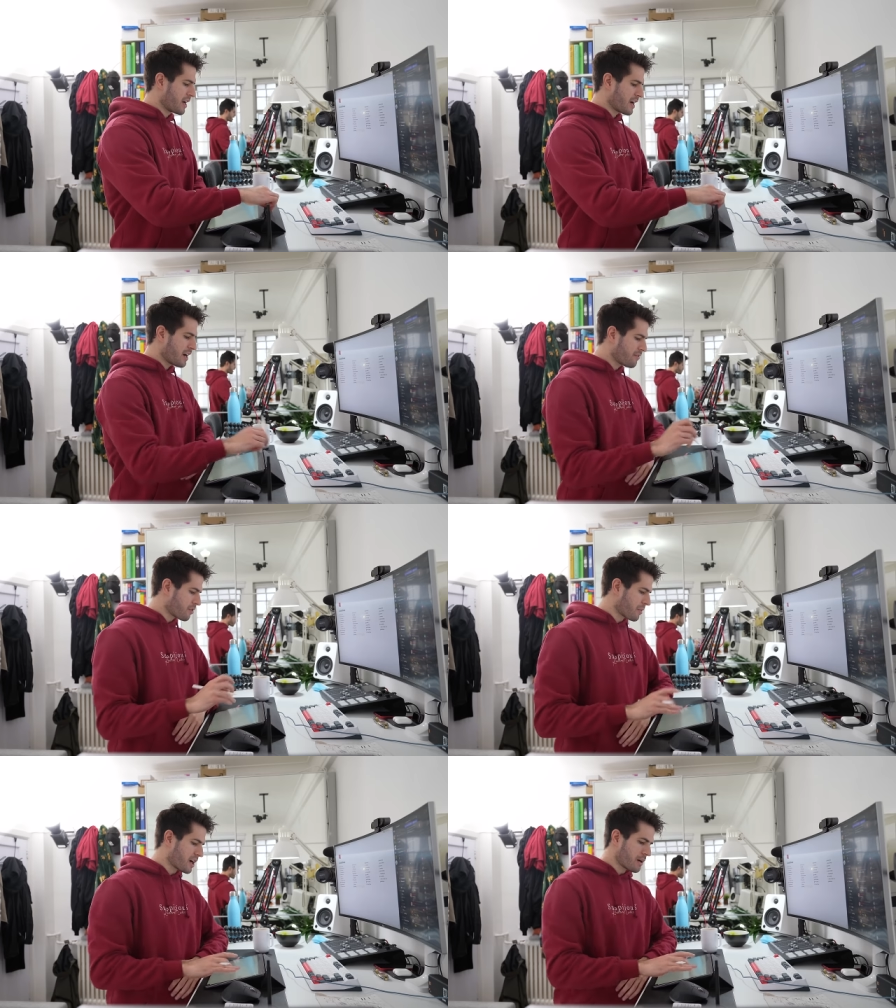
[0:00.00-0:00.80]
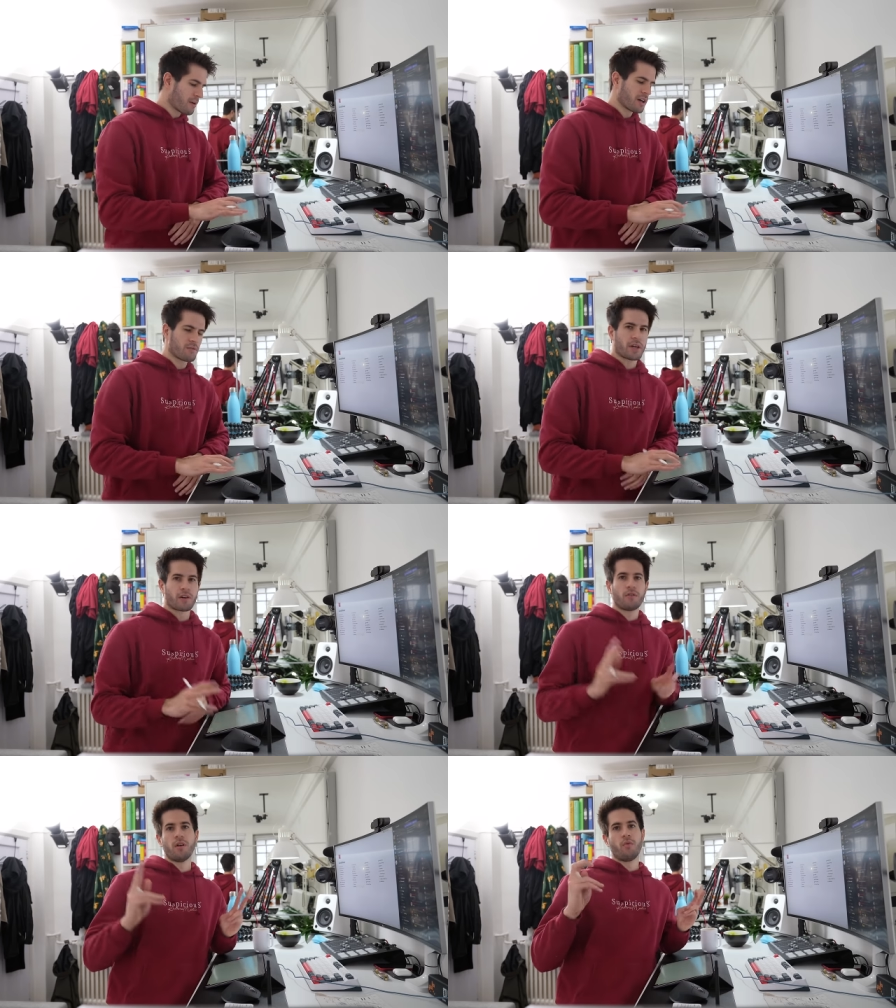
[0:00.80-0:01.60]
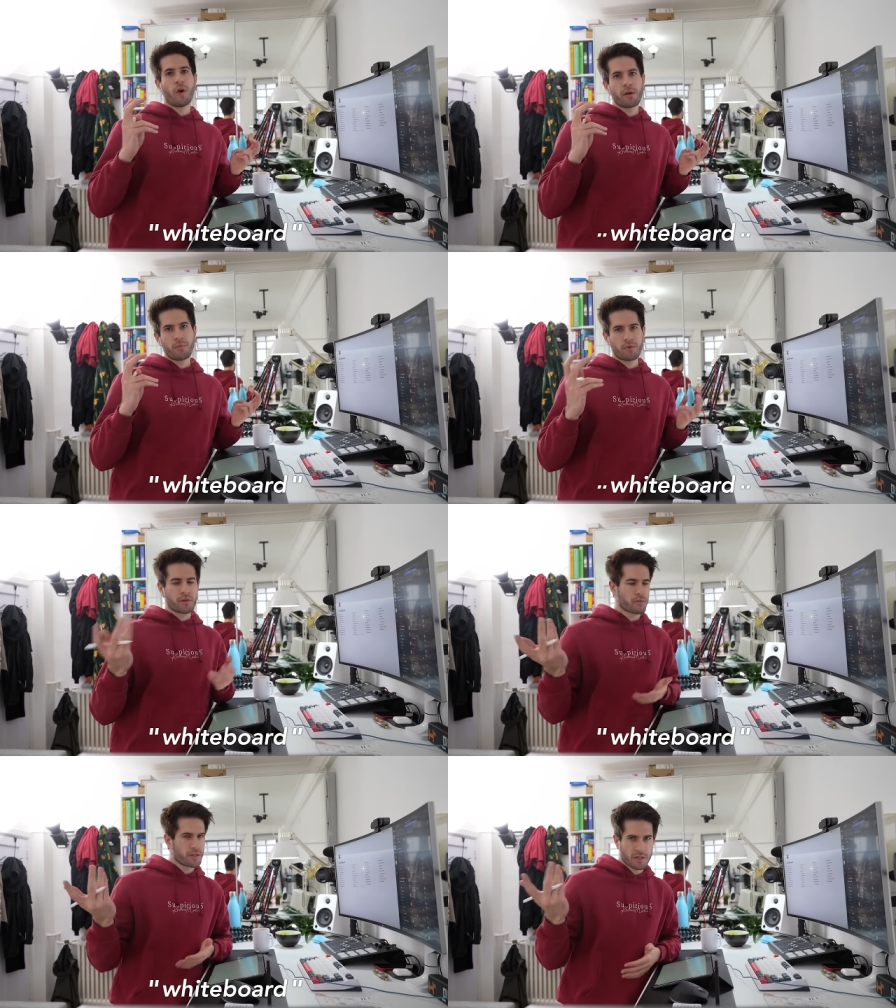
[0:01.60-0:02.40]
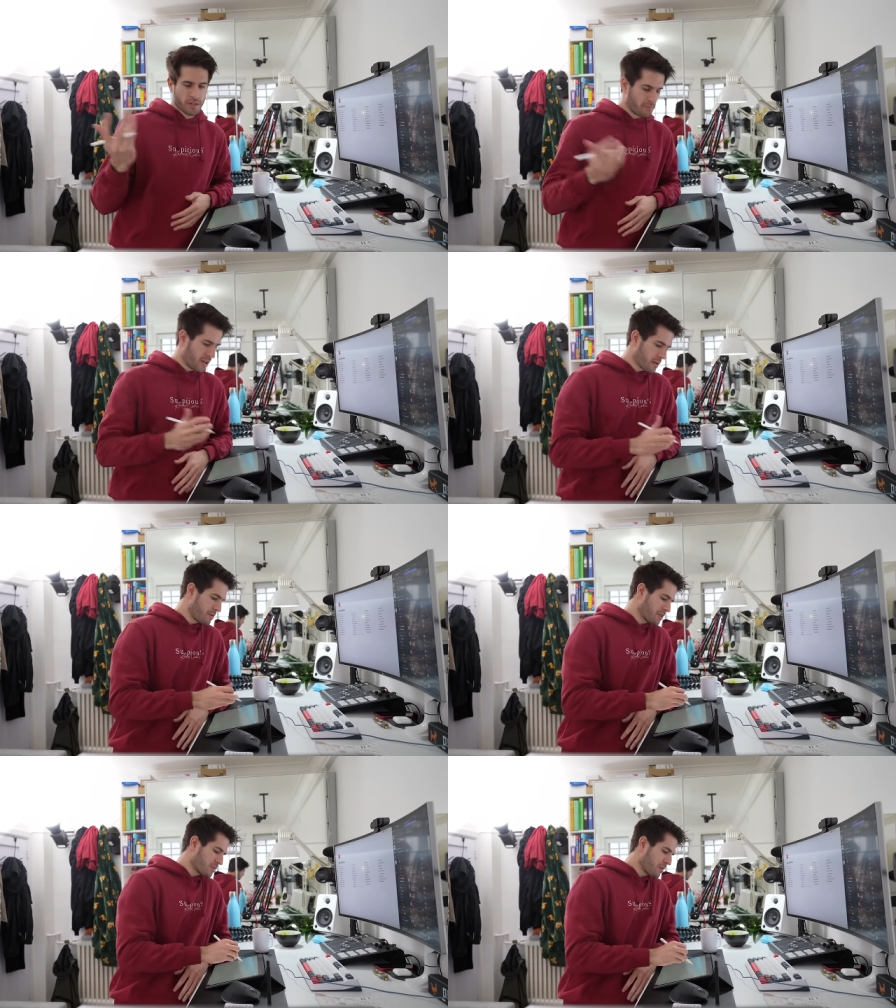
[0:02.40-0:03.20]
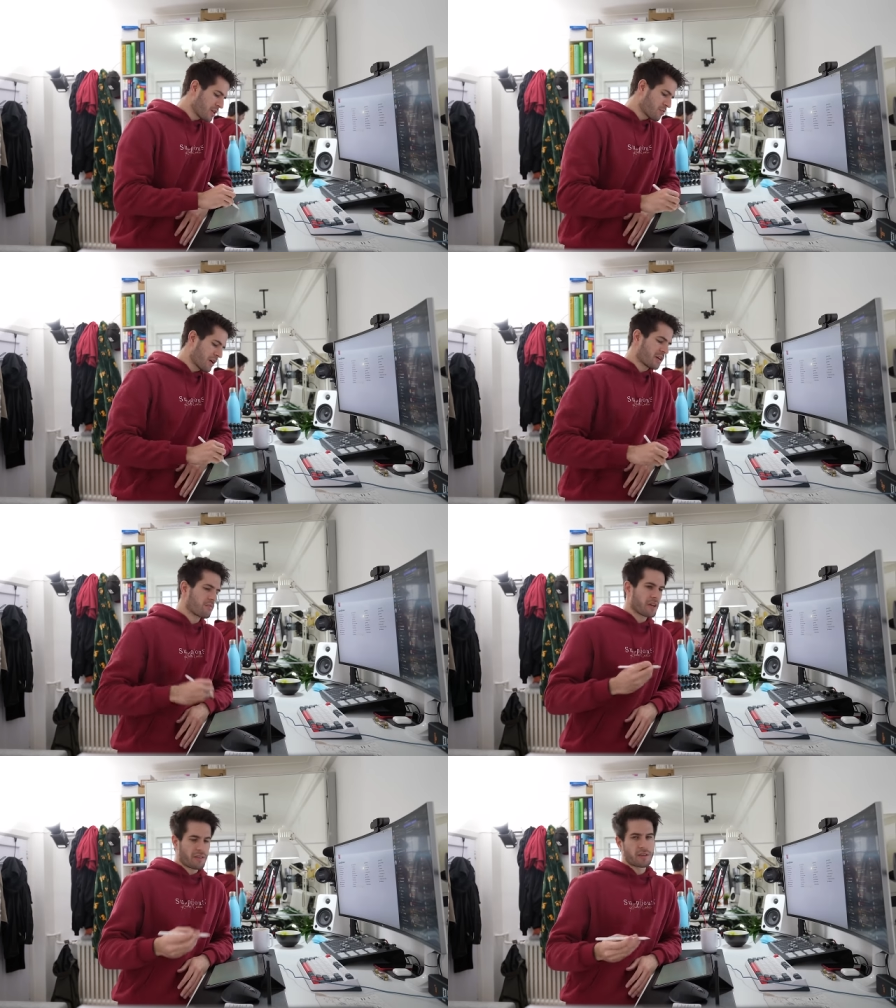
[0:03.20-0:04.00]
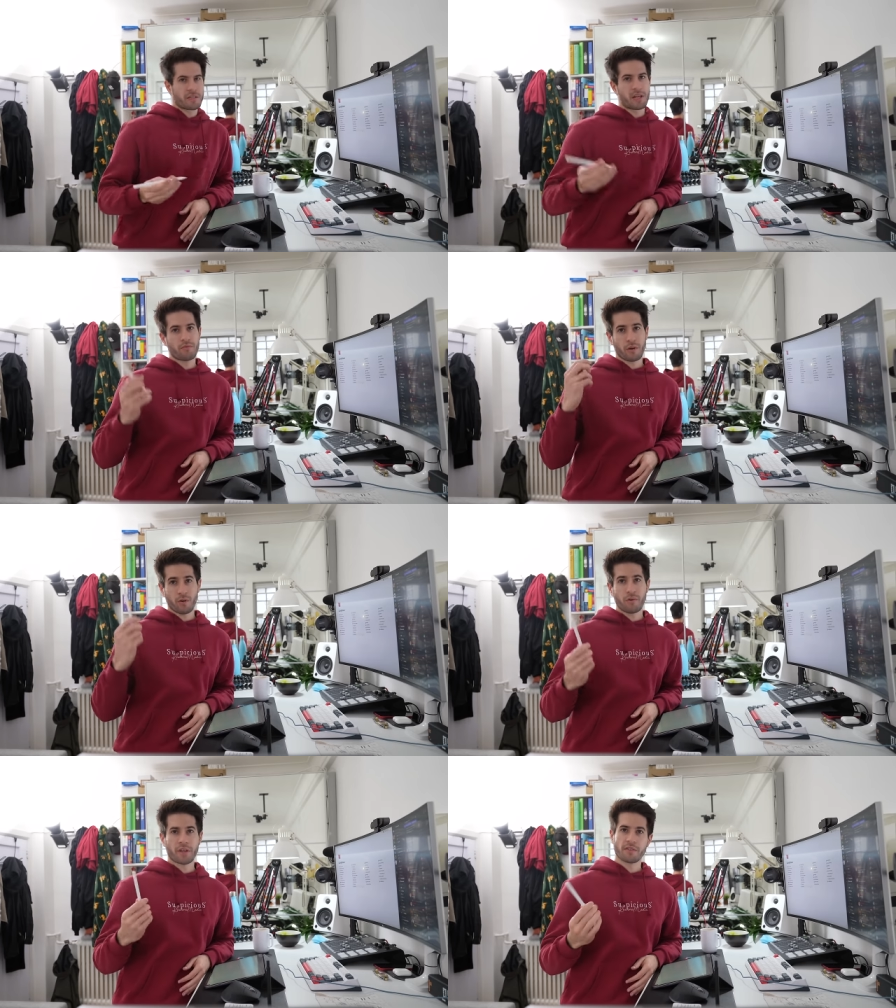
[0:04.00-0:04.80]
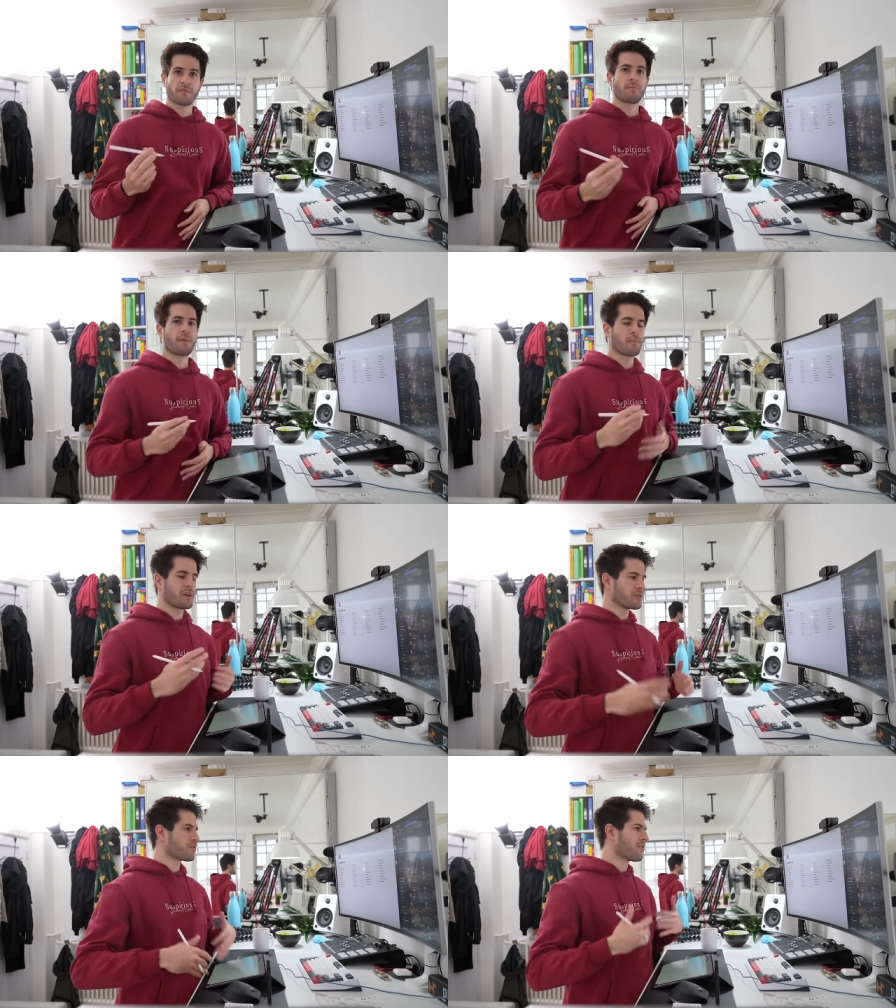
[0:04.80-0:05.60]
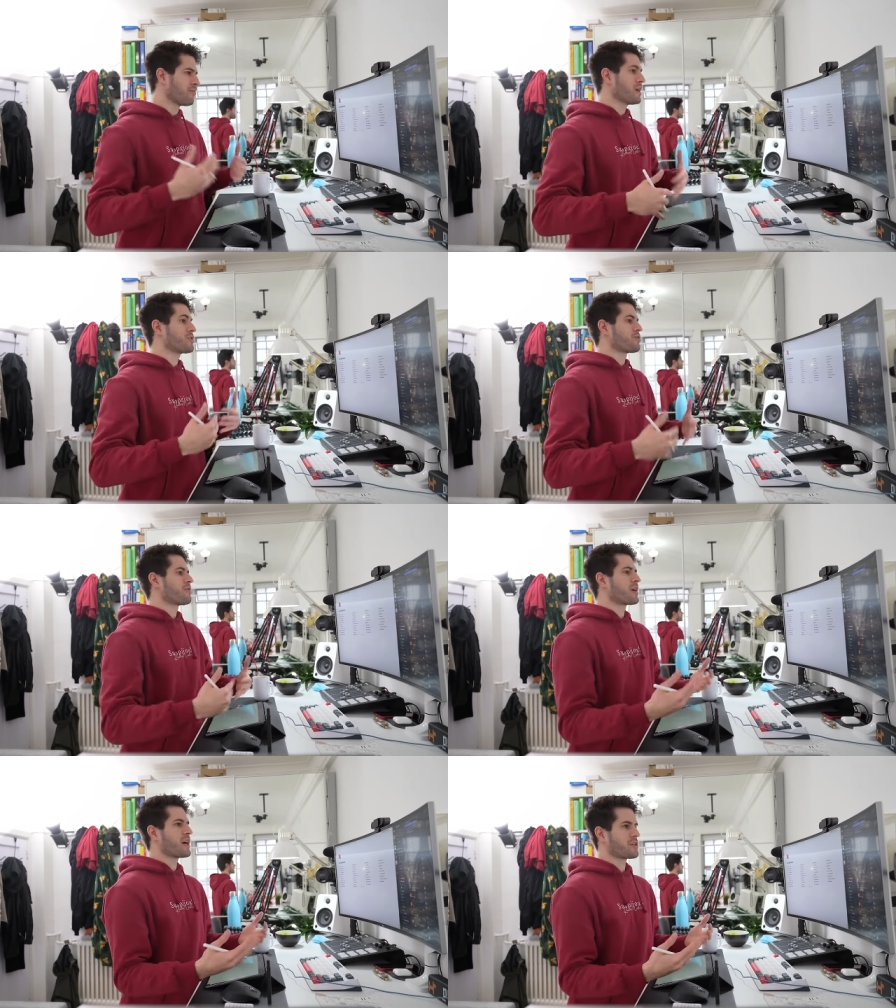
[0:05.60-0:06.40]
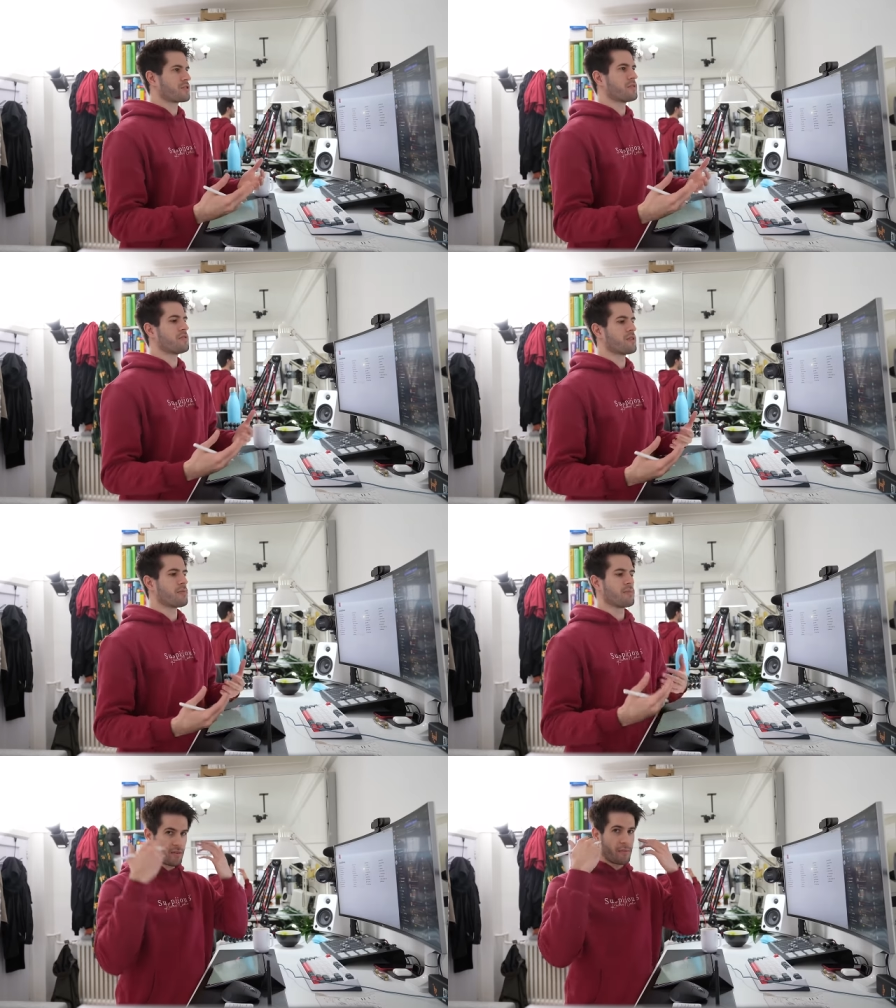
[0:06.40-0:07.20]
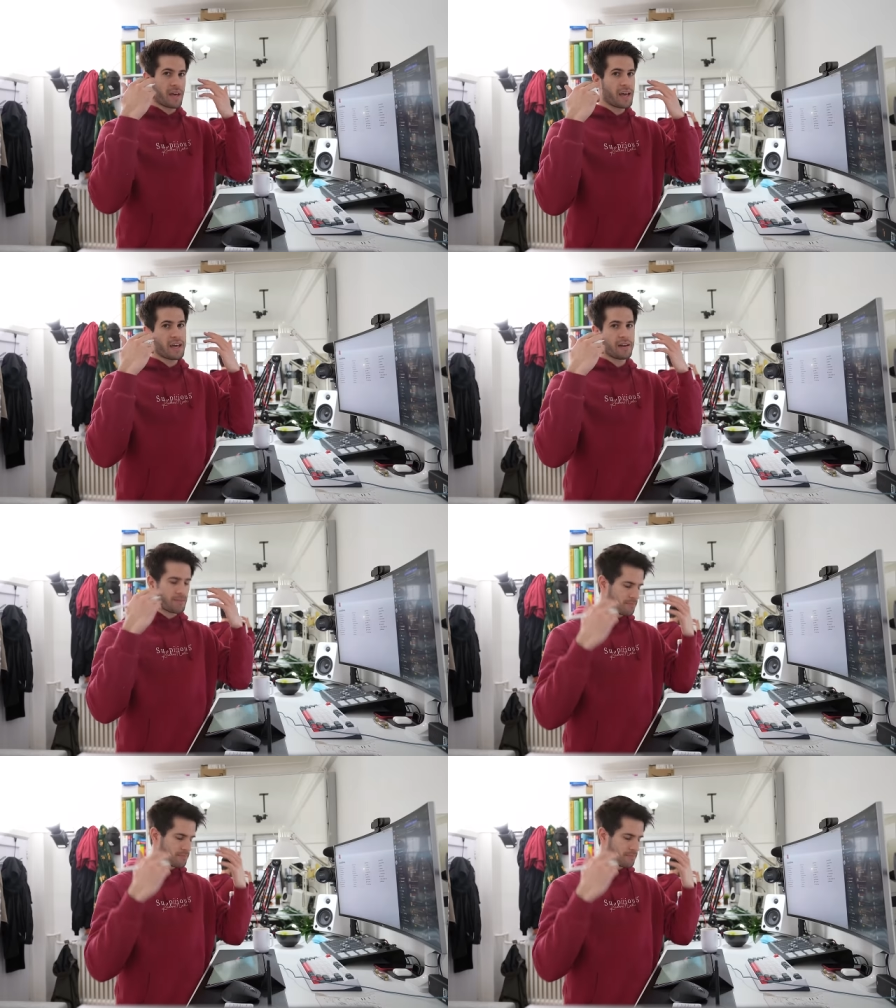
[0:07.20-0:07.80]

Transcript: and I have on my iPad what I call a whiteboard, which is just a blank piece of space where I can write things down, recall things from memory, and sort of make sure that I actually know them from my head.